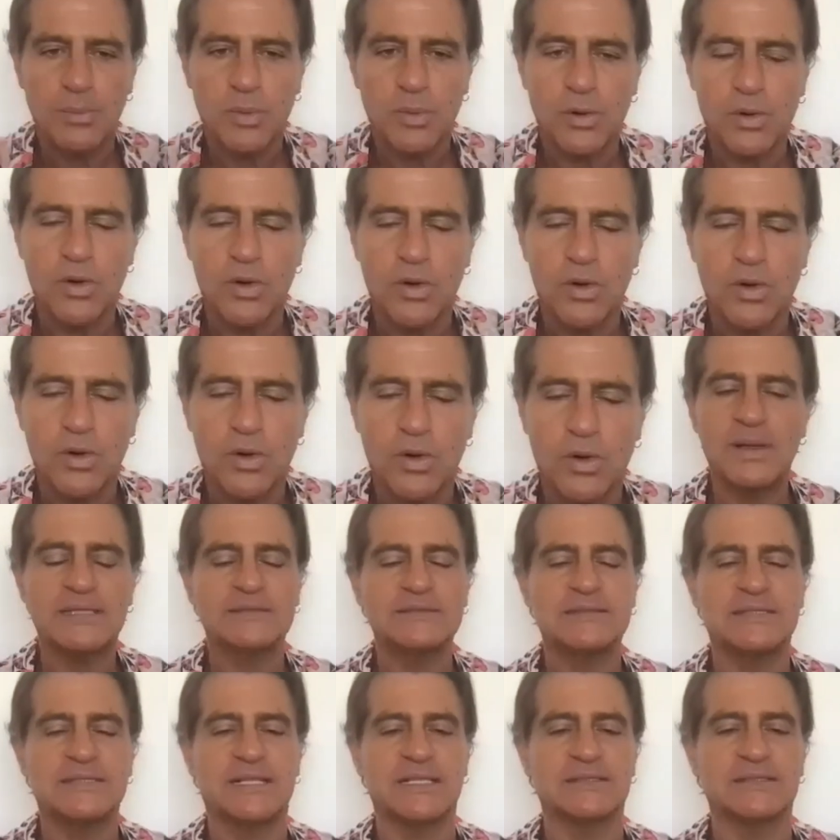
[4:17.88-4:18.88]
pour
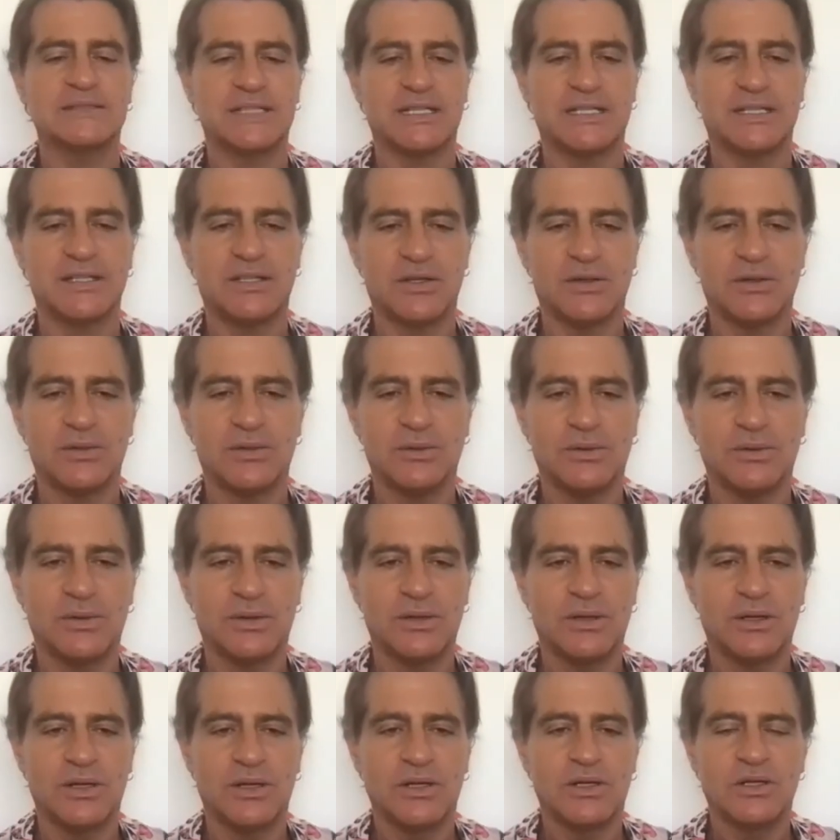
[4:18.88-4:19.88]
blessings in you.
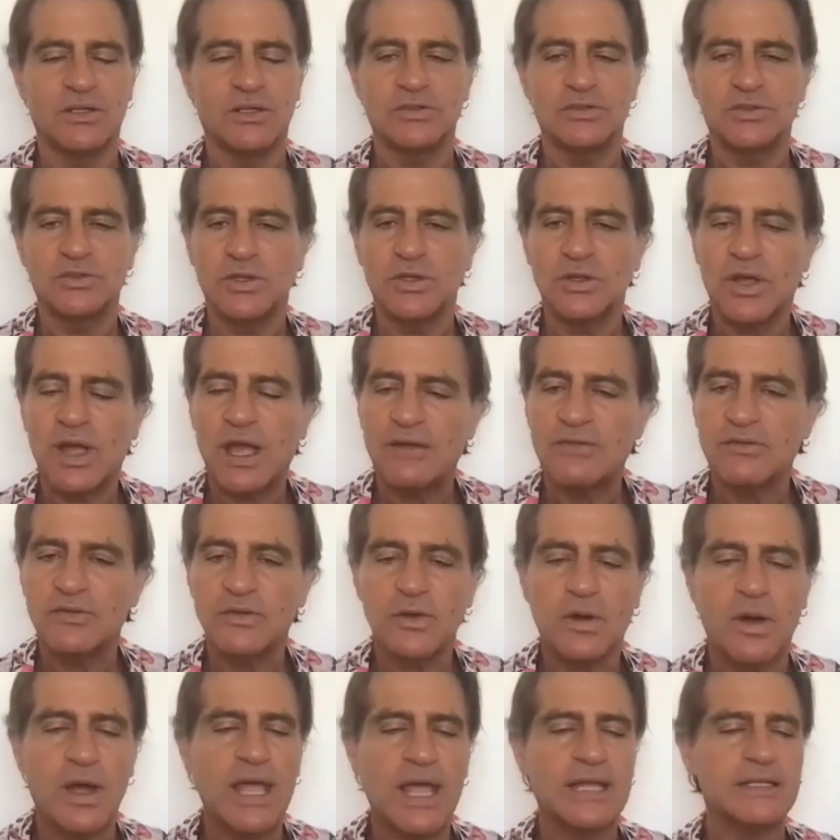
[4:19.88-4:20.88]
So you have
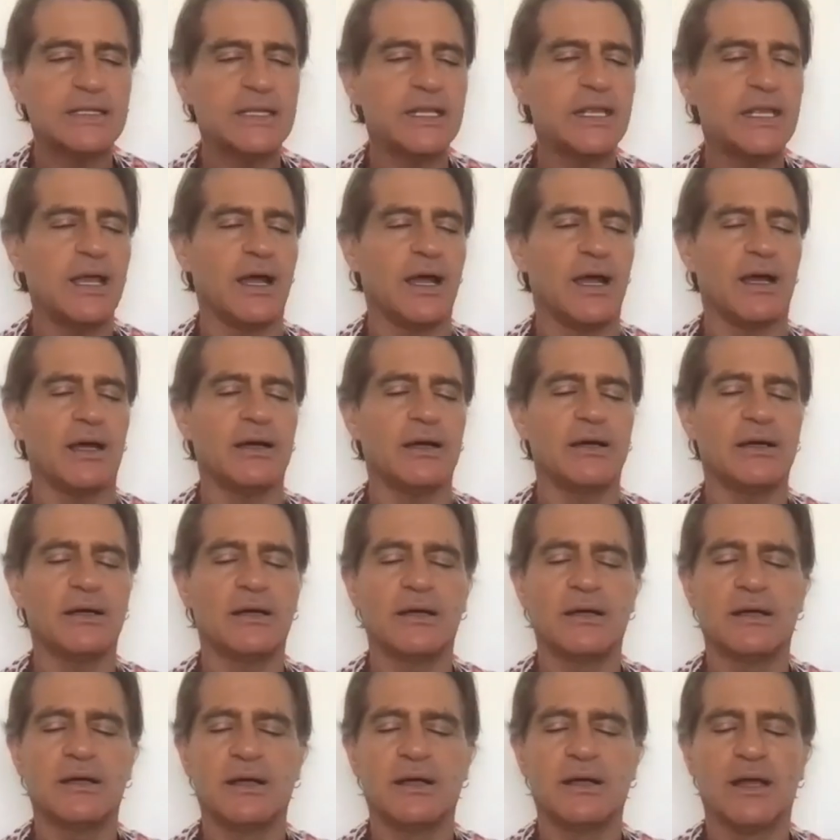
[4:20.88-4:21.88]
no idea.
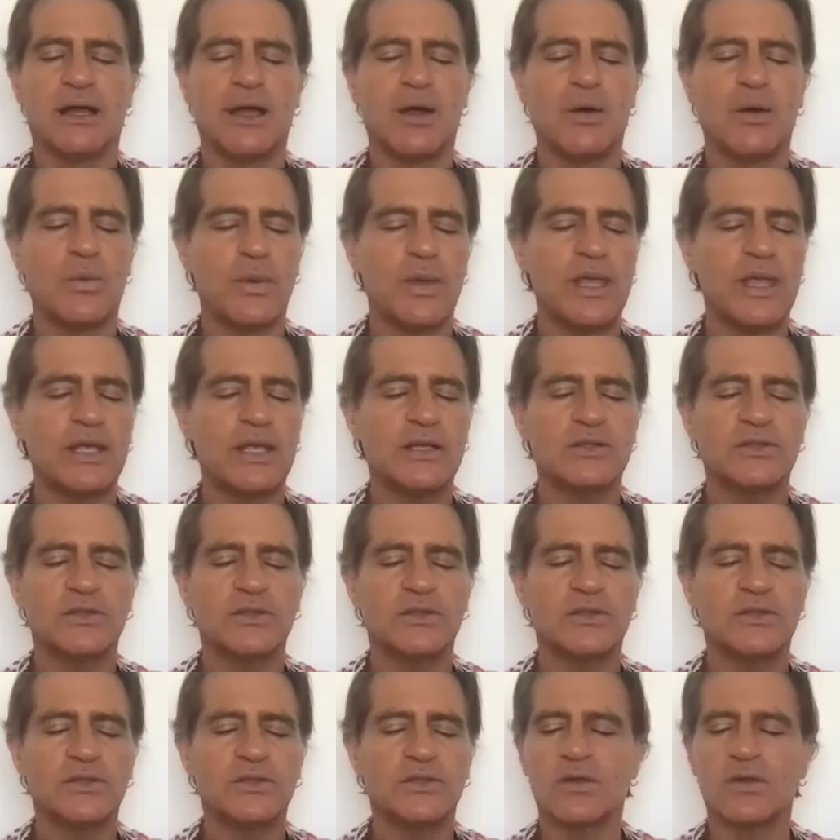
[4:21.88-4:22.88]
A week,
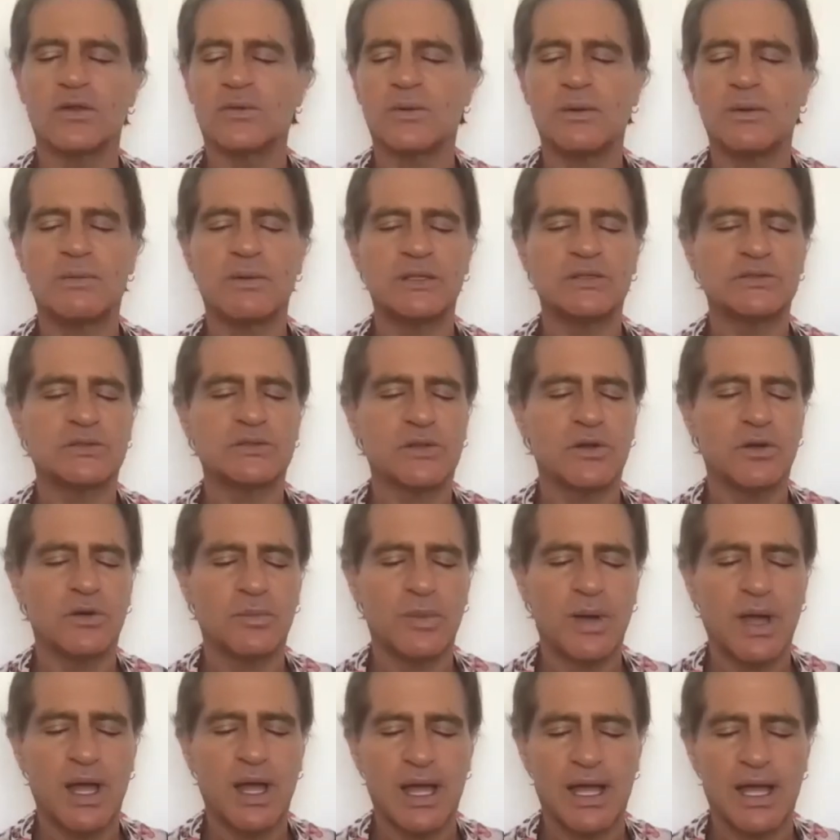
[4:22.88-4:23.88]
two or three weeks
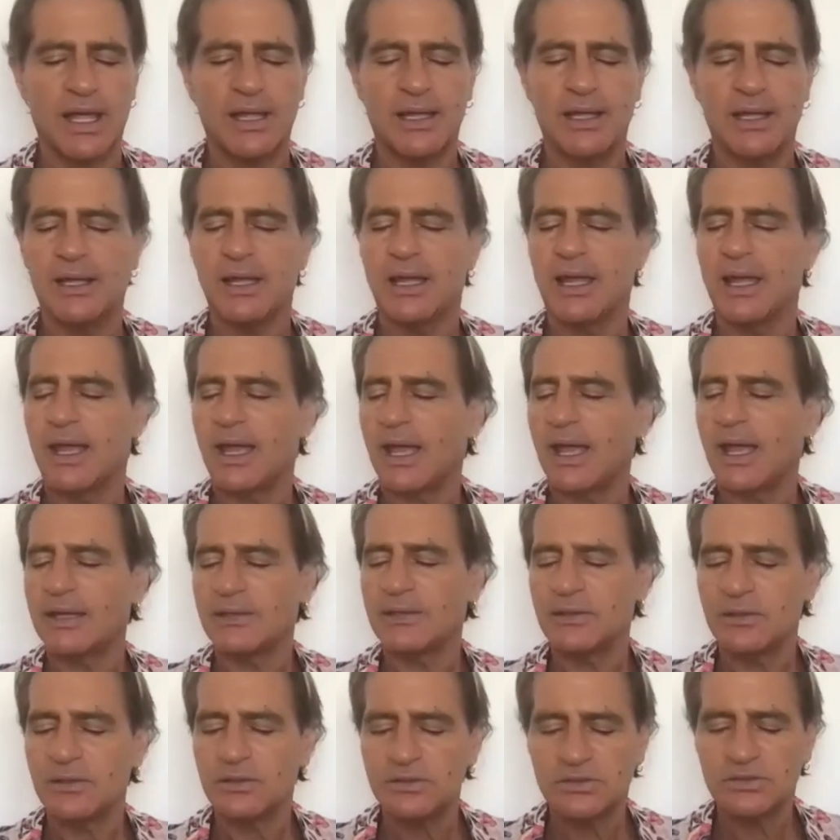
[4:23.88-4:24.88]
go by,
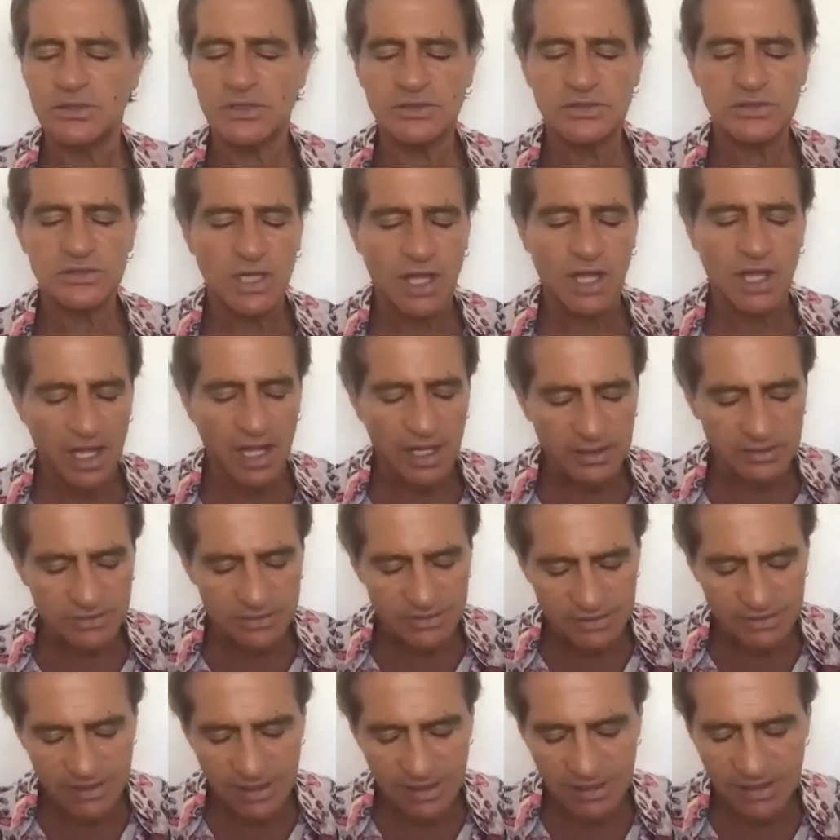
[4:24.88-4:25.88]
and you're just
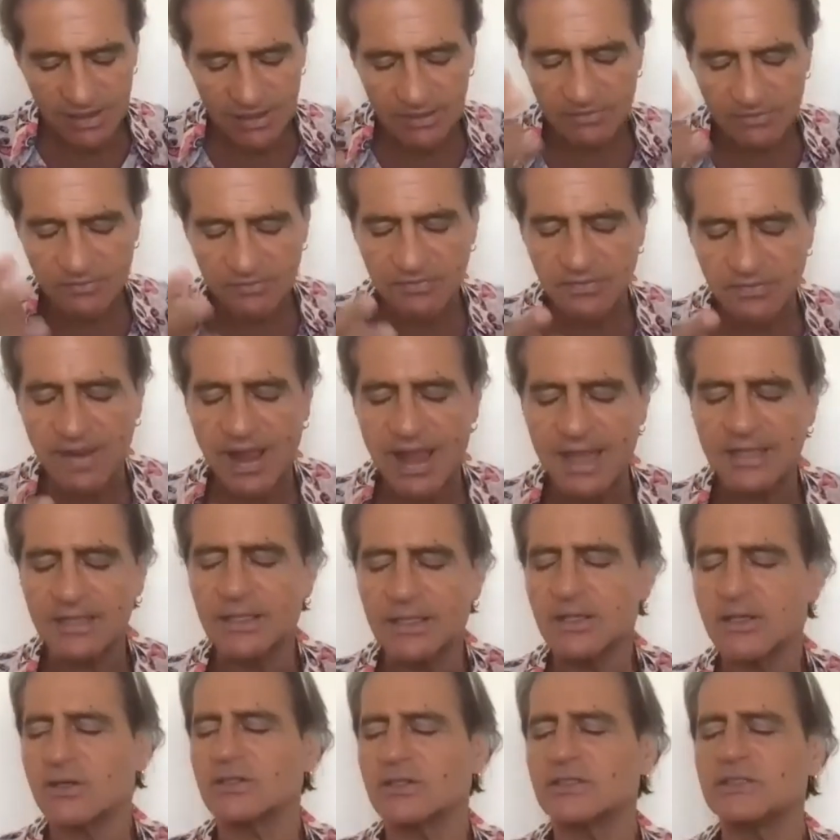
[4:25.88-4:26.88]
constantly
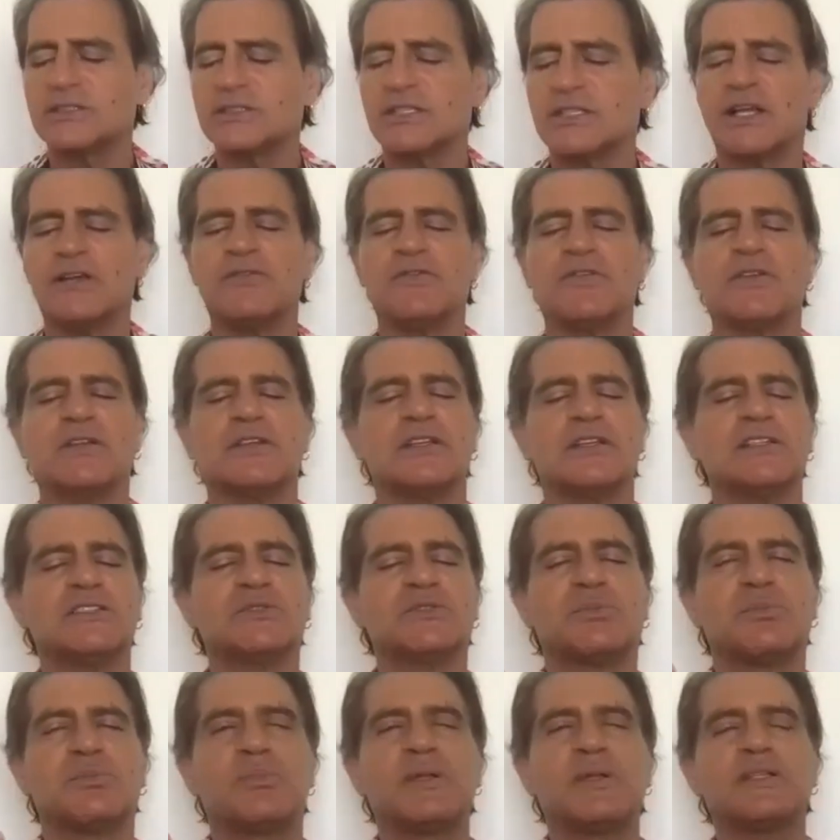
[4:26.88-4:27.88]
finding yourself in
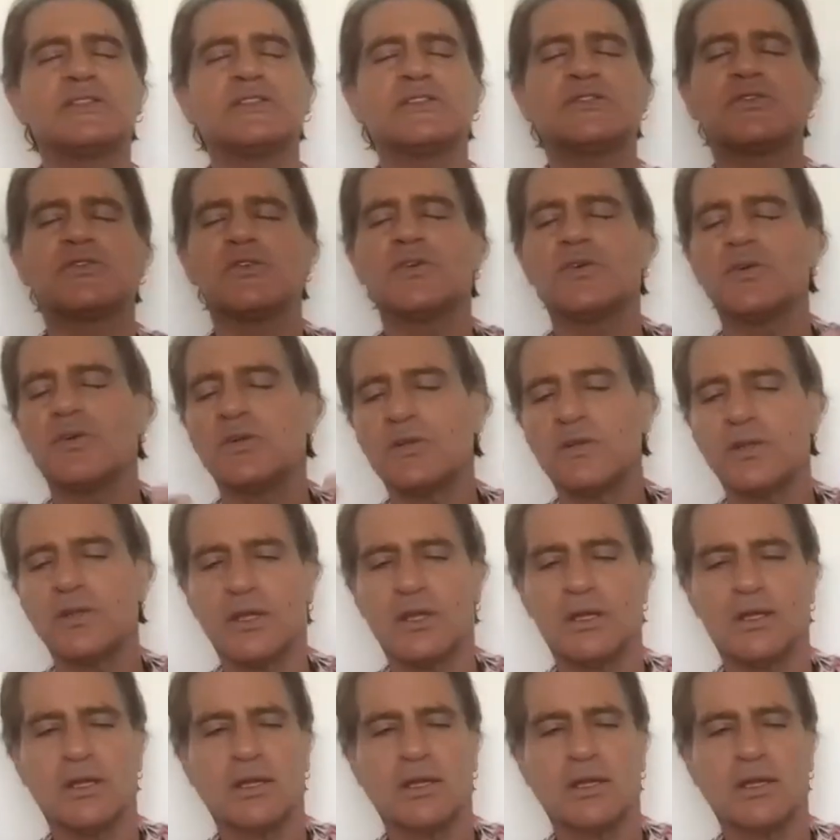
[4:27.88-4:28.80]
these blissful,